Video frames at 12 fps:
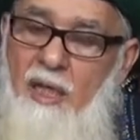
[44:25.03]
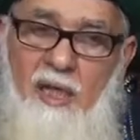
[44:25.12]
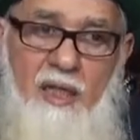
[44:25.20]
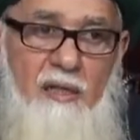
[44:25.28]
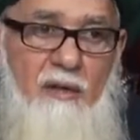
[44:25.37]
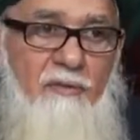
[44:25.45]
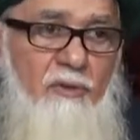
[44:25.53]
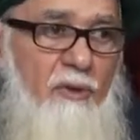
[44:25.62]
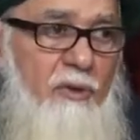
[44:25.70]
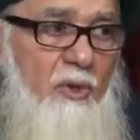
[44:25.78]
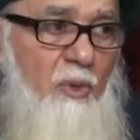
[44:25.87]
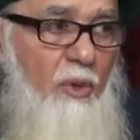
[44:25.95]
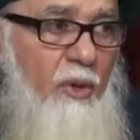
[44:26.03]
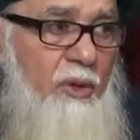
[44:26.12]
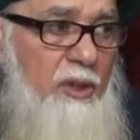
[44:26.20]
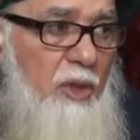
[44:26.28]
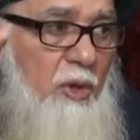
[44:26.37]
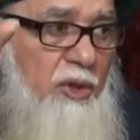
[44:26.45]
calligraphy on the
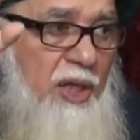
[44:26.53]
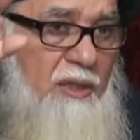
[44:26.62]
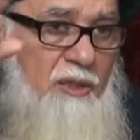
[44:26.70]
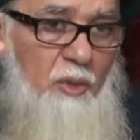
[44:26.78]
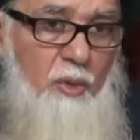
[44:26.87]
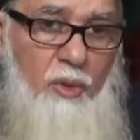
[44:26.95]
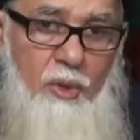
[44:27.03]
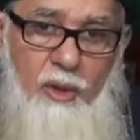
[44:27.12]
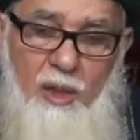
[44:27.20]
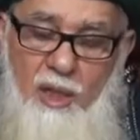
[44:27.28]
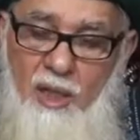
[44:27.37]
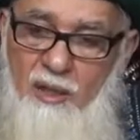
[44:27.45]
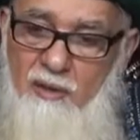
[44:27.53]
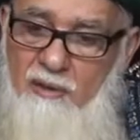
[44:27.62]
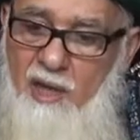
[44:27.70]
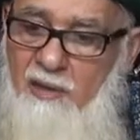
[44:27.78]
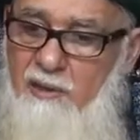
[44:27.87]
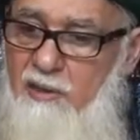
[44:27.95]
wall, decorate the wall.
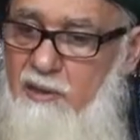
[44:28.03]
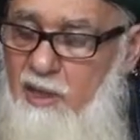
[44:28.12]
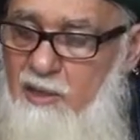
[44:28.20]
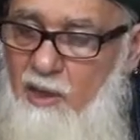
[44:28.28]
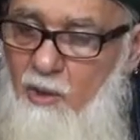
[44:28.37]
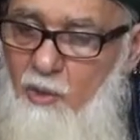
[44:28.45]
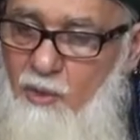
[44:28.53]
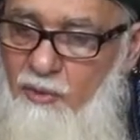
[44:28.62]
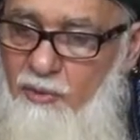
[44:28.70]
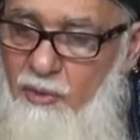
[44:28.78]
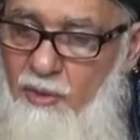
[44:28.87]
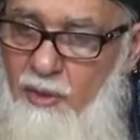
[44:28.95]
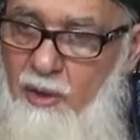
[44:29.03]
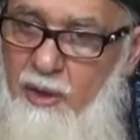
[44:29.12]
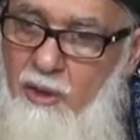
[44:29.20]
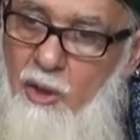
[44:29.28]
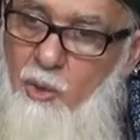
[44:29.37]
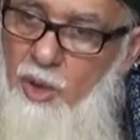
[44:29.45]
That is tasawwuf.
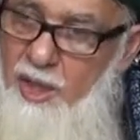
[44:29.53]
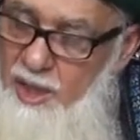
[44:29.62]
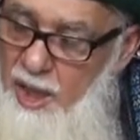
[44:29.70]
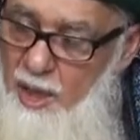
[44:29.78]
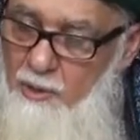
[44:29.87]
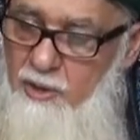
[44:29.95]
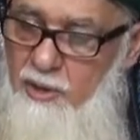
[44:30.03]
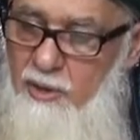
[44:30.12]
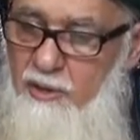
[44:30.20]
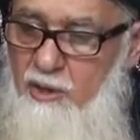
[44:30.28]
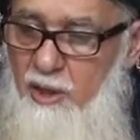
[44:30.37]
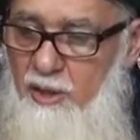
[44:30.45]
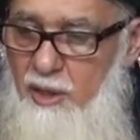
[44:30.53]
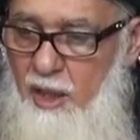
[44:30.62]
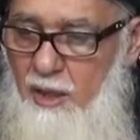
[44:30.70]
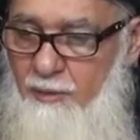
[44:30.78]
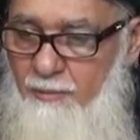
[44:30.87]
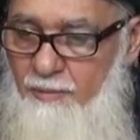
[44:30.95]
The warehouse is
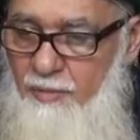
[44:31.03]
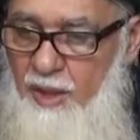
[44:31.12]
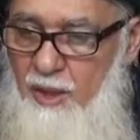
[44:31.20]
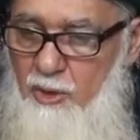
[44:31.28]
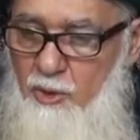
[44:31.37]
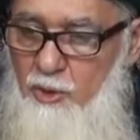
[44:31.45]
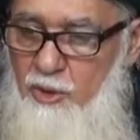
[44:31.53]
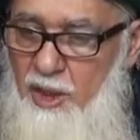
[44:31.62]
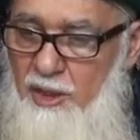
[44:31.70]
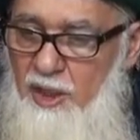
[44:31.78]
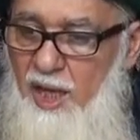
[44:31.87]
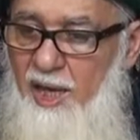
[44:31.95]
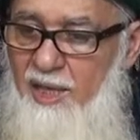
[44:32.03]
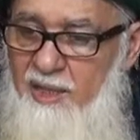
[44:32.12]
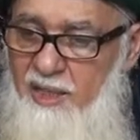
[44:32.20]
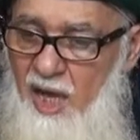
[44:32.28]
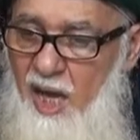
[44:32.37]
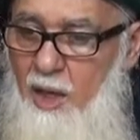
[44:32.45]
sharia. So sharia
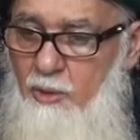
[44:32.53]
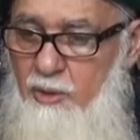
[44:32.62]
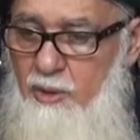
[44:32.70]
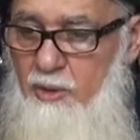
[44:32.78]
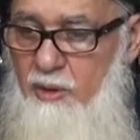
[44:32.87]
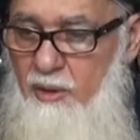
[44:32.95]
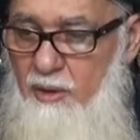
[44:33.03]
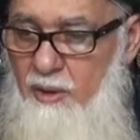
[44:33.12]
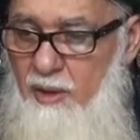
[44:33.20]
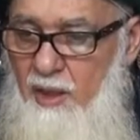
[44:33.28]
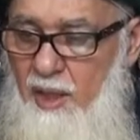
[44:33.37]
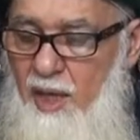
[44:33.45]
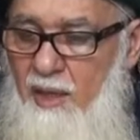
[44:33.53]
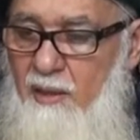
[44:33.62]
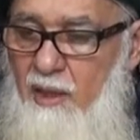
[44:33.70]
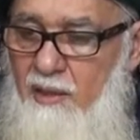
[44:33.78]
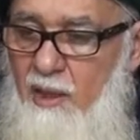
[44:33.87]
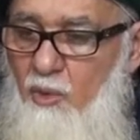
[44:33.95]
is the house
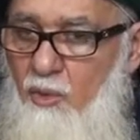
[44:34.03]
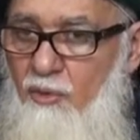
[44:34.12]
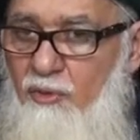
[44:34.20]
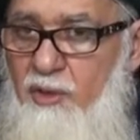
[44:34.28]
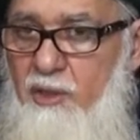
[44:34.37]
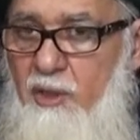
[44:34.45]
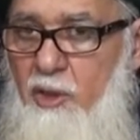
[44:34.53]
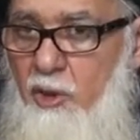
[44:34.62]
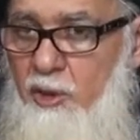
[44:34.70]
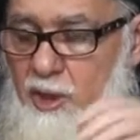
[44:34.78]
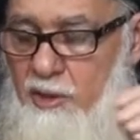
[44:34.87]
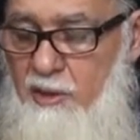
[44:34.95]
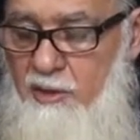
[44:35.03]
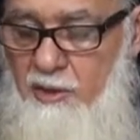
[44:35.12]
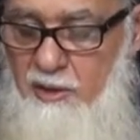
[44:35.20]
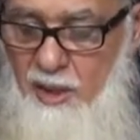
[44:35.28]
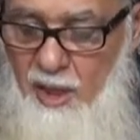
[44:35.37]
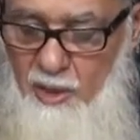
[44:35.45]
and tasawwuf is the decoration
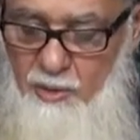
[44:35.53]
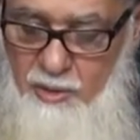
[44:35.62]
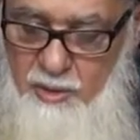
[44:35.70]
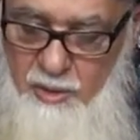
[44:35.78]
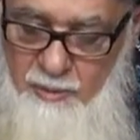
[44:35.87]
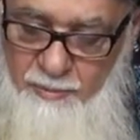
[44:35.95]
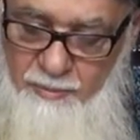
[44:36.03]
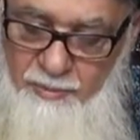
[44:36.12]
in the house.